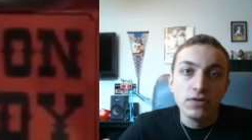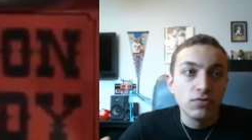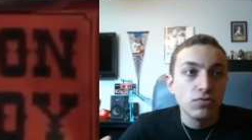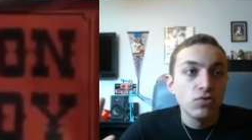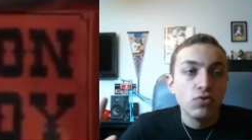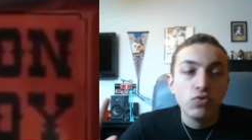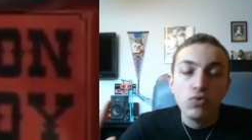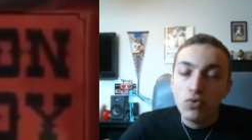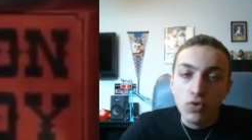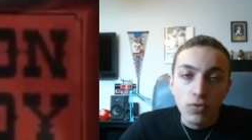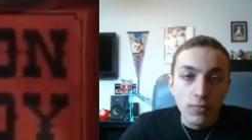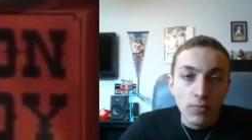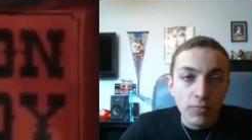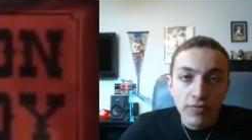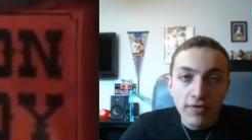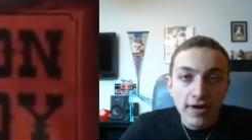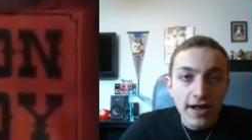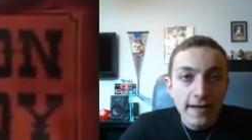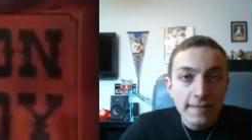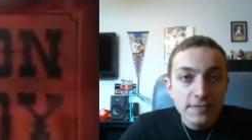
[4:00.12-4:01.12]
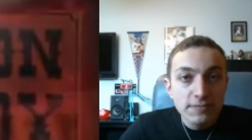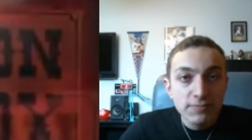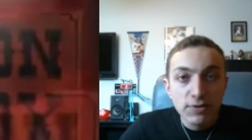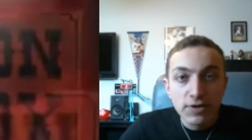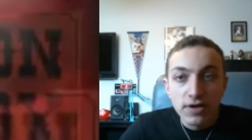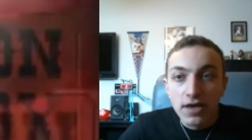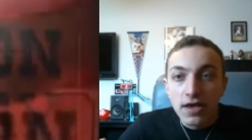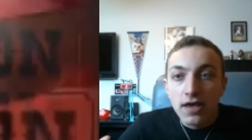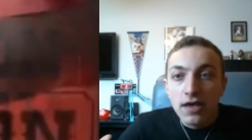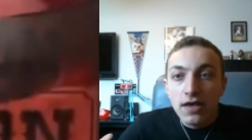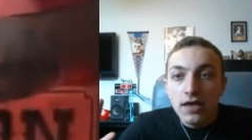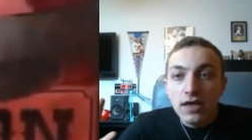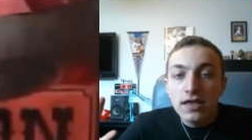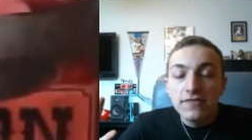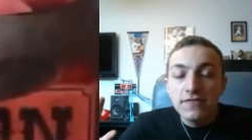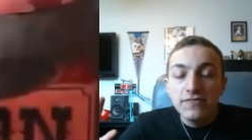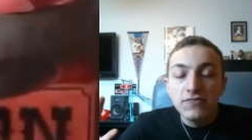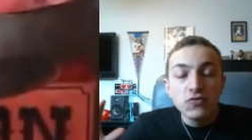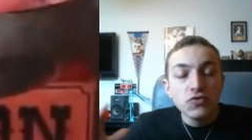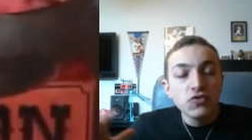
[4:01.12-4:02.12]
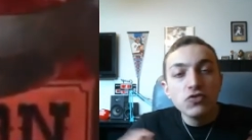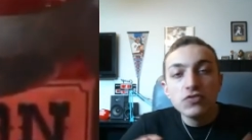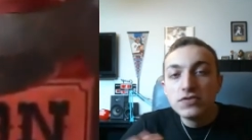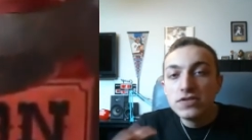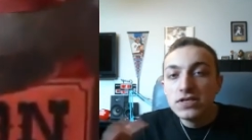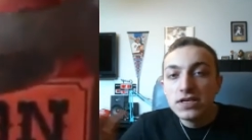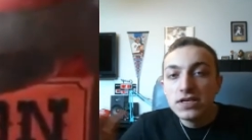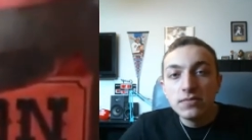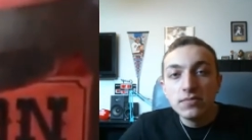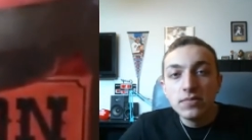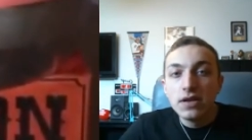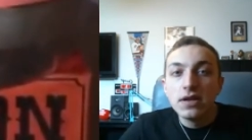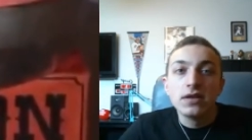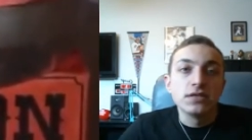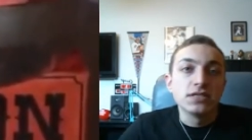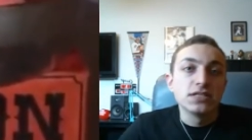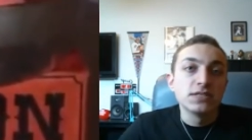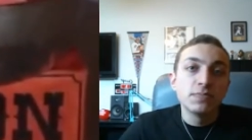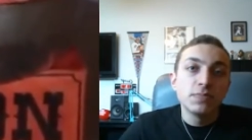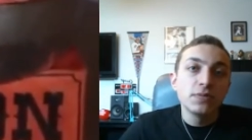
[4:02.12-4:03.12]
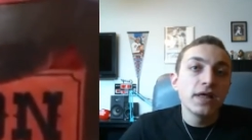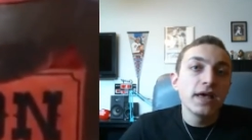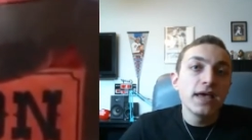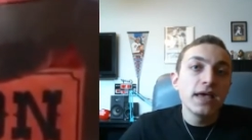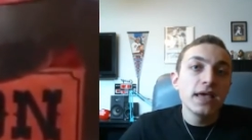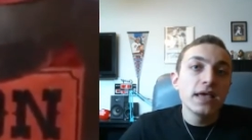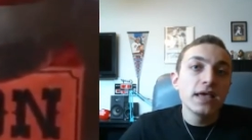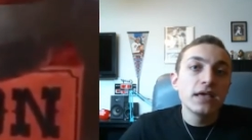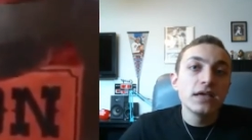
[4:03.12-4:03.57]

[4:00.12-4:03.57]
cool props, but if you're using them in a display,